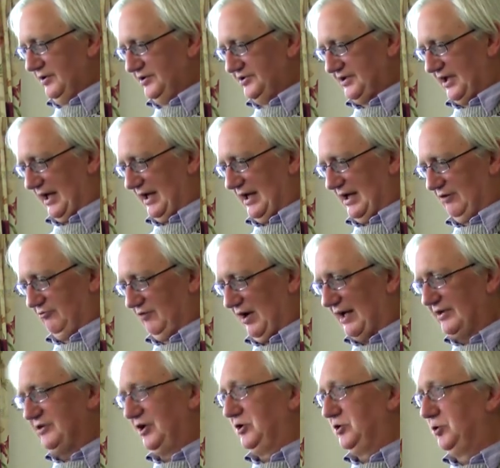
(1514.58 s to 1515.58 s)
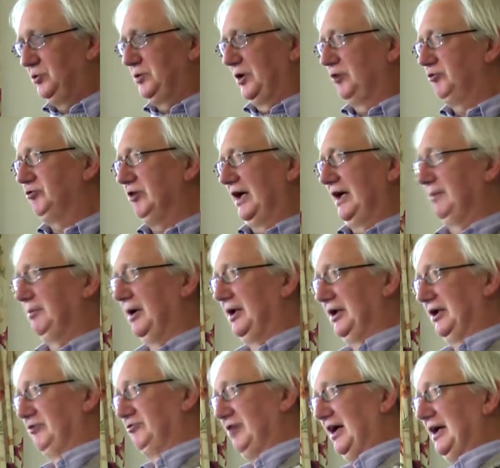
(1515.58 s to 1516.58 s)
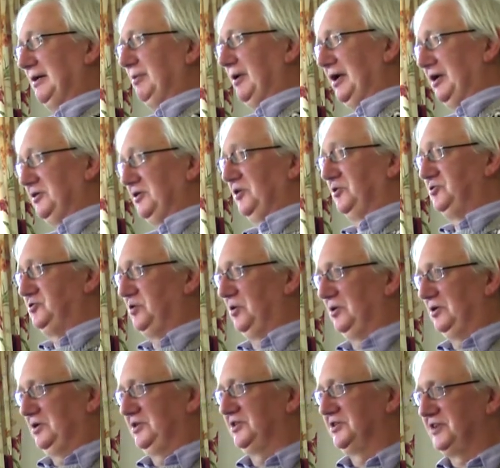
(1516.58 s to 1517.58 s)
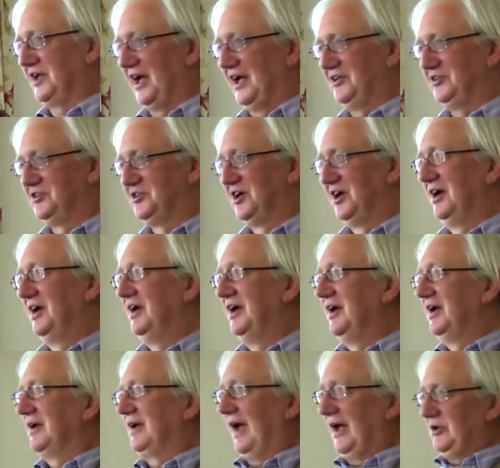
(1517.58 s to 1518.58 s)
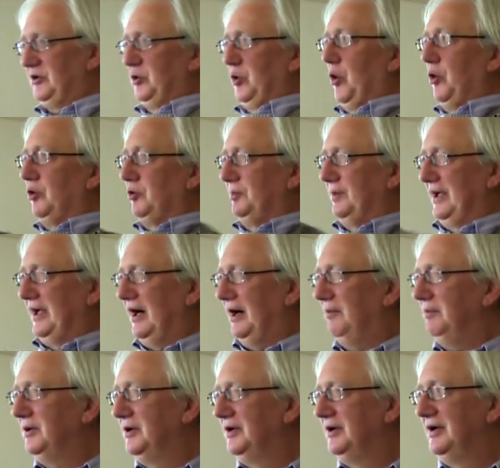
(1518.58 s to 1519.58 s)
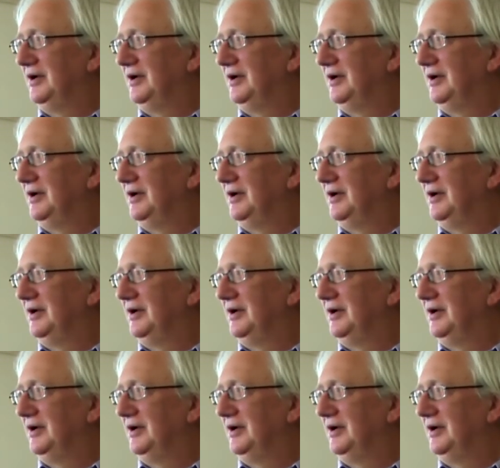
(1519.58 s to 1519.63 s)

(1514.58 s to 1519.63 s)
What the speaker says: saying, "Randy, you know Craig Murray. Craig Murray knows Julian Assange. Can you hook me up?"